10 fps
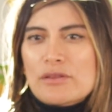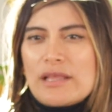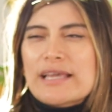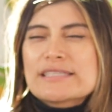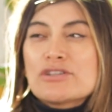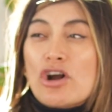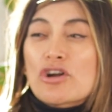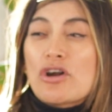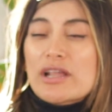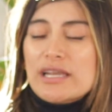I guess,
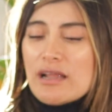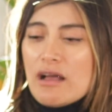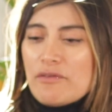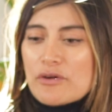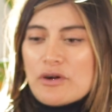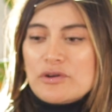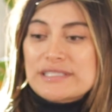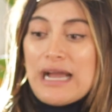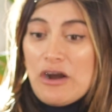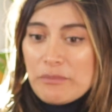not good enough, or
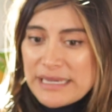doubt